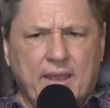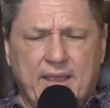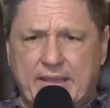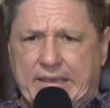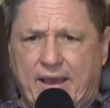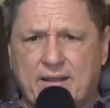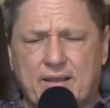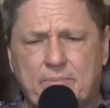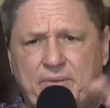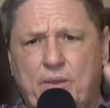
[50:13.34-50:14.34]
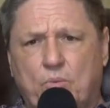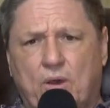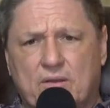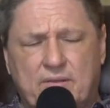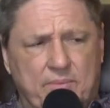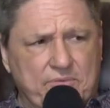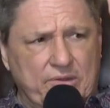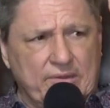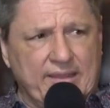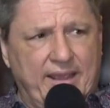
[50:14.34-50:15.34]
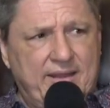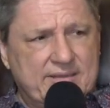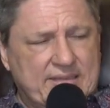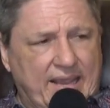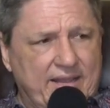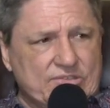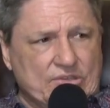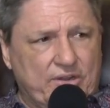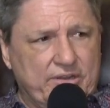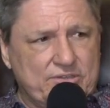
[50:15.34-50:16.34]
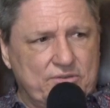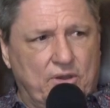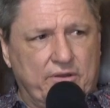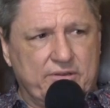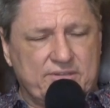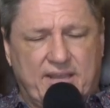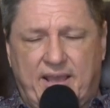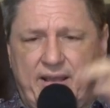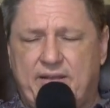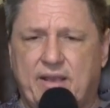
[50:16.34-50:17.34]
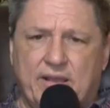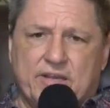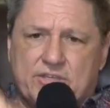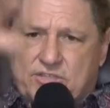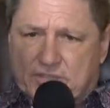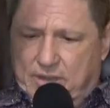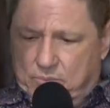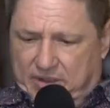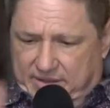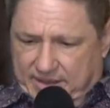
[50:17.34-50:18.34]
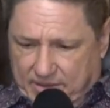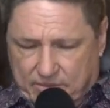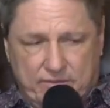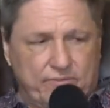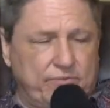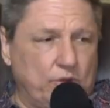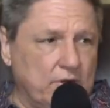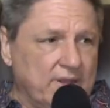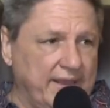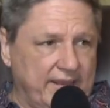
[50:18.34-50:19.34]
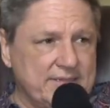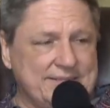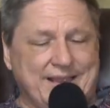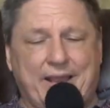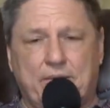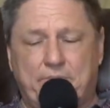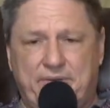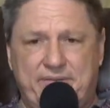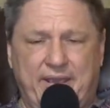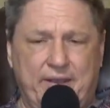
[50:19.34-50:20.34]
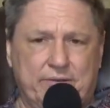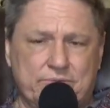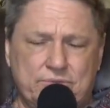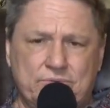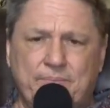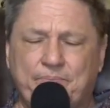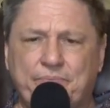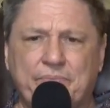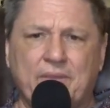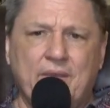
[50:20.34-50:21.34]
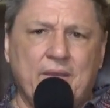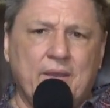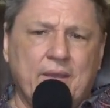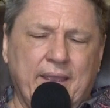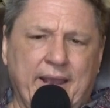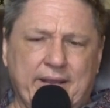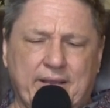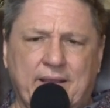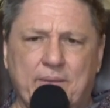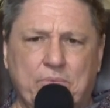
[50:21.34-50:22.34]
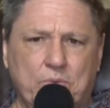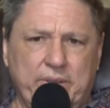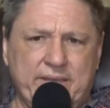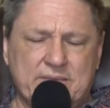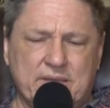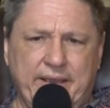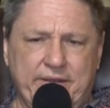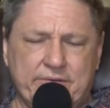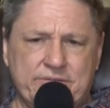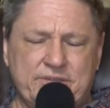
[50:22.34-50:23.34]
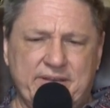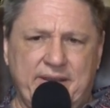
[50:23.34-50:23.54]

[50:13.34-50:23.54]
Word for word: He got up, he walked up to her, laid his hands on his daughter's head. She went down to the floor like a sack of potatoes. And a couple weeks later, she